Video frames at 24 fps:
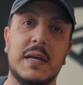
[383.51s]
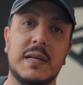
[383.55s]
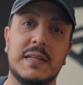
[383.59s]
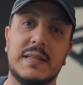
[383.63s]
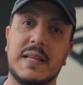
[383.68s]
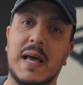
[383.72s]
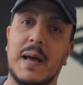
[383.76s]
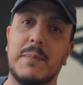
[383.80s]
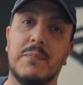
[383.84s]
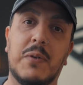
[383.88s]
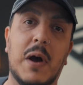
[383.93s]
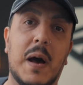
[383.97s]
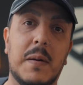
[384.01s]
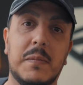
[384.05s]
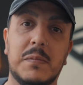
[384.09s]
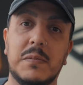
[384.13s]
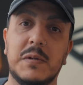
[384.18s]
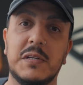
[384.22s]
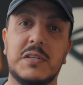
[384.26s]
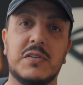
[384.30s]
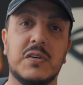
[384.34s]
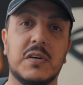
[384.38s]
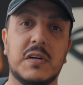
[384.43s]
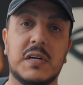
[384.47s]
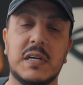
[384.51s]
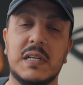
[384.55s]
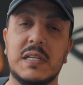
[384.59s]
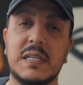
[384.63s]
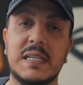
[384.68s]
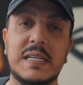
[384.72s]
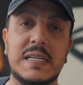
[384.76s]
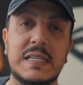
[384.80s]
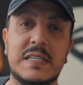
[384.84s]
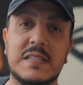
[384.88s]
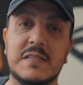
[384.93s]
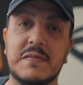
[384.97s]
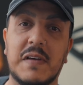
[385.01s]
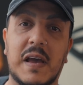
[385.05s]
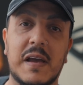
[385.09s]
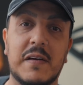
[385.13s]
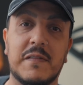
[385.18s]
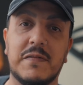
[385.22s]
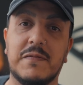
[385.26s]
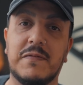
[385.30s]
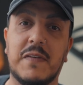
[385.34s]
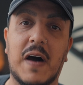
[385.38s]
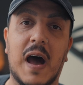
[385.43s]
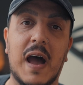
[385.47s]
that probably took at least like
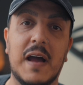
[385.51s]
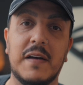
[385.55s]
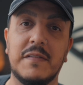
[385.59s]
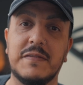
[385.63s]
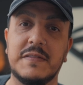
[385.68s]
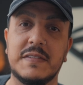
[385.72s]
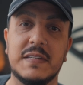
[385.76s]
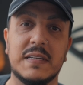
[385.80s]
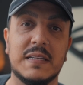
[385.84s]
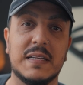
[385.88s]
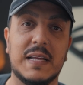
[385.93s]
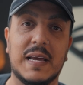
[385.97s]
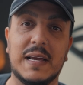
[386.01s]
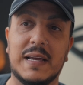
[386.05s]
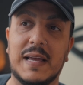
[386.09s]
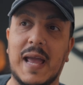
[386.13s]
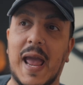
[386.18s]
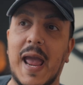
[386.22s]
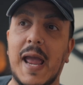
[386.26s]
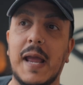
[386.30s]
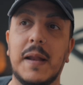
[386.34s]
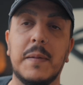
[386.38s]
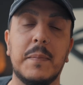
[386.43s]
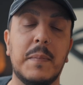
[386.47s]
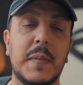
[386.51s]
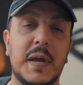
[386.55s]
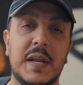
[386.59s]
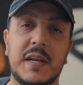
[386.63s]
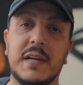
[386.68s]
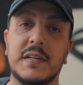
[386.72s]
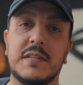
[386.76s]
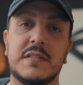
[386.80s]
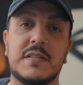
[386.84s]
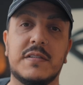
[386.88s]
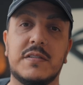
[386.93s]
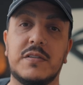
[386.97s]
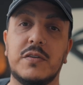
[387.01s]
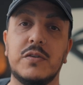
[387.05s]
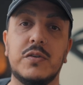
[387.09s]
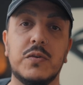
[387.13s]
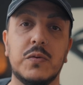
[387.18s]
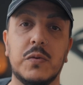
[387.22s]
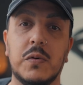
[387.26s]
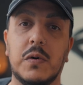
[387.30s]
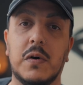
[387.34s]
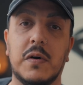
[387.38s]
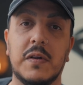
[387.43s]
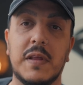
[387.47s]
five to like eight minutes to
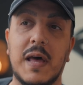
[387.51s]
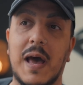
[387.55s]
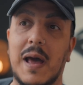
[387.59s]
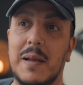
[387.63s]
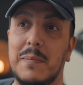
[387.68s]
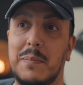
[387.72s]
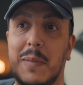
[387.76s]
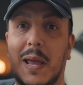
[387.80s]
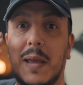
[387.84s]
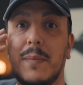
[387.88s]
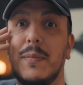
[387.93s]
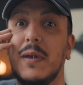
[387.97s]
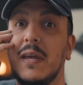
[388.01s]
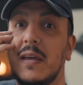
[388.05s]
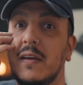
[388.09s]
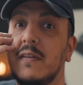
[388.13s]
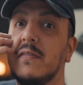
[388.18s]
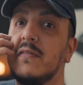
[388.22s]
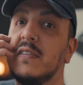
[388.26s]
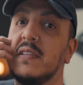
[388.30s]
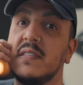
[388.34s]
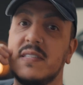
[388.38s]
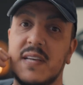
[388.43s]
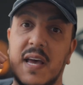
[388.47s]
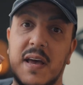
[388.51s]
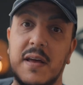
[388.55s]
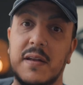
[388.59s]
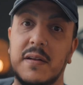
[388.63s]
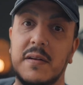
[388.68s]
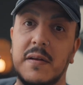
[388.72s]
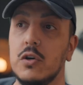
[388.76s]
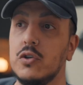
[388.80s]
do all that, maybe even ten.